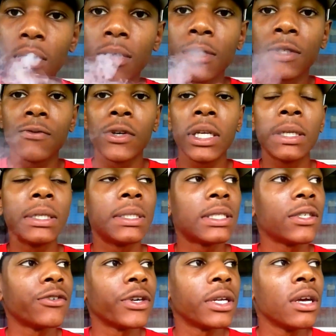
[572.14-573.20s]
It was a really good
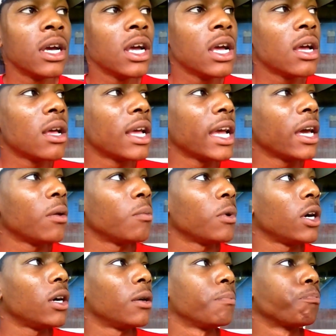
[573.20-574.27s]
cigarette. And
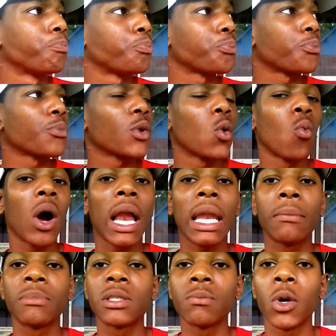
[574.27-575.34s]
while
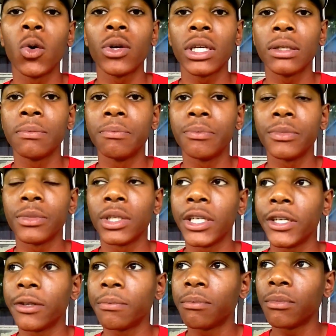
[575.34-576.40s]
I'm smoking
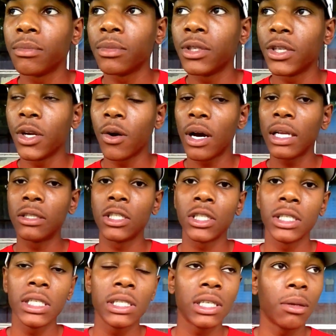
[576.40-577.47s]
here, you know, I
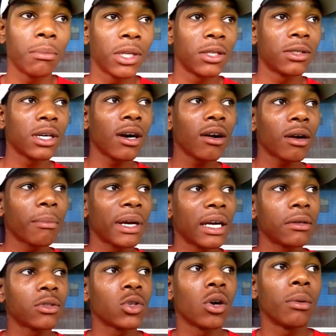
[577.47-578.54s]
just need something to talk
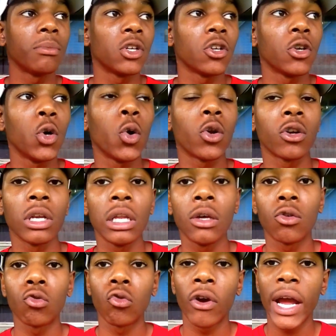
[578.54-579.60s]
about, so I'm going to go on a
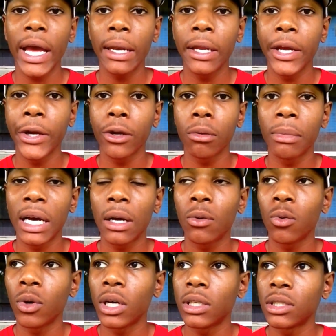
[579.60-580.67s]
little rant here
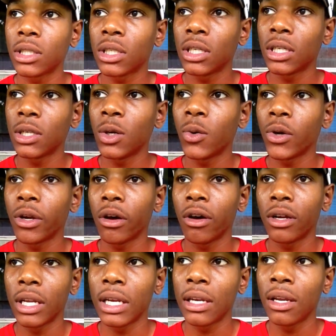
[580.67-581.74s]
about what's going
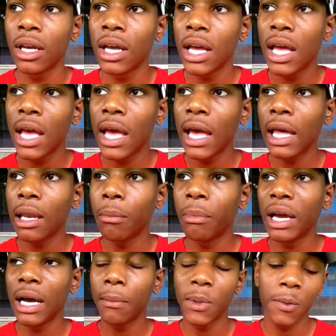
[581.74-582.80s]
on in
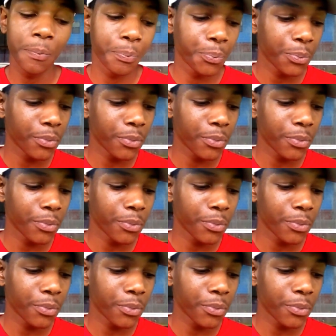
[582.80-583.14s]
Alabama,